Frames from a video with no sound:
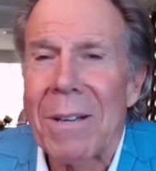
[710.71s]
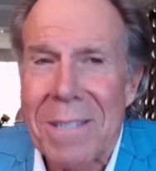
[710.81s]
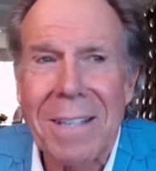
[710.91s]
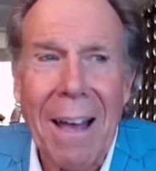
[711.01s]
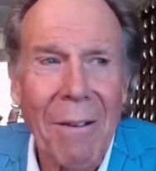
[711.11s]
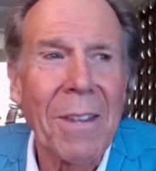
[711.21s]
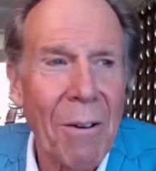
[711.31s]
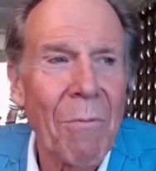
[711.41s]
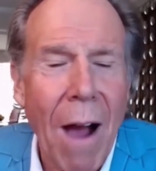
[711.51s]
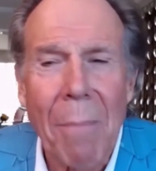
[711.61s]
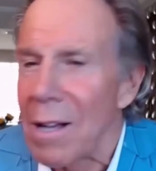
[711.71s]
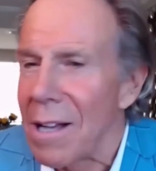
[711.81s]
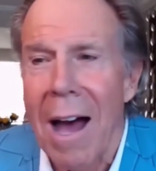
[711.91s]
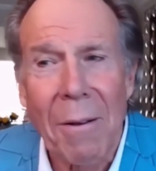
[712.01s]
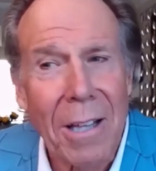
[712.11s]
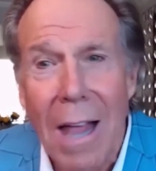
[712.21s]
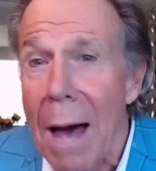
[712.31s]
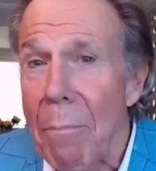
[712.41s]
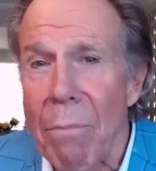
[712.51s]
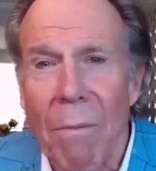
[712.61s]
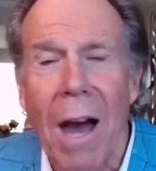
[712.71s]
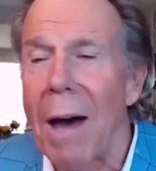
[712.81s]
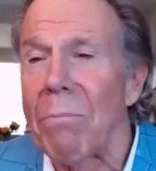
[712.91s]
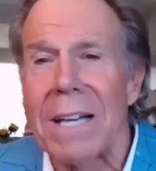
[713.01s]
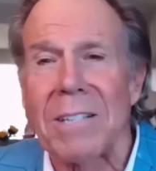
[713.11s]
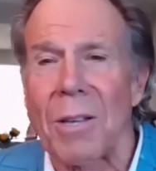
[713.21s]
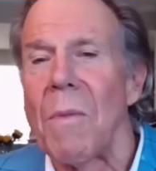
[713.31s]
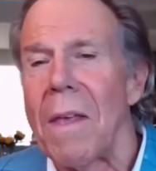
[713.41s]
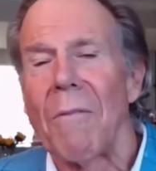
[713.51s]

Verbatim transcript: was Robert Klein. God bless him.